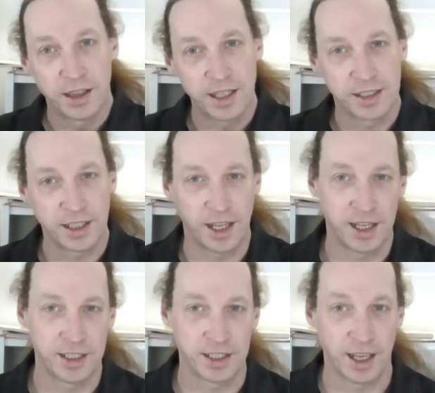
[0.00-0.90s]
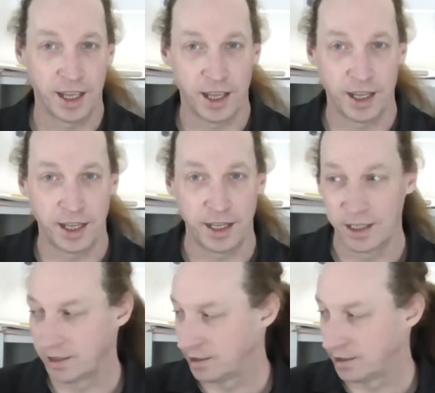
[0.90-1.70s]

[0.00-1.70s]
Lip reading: This is a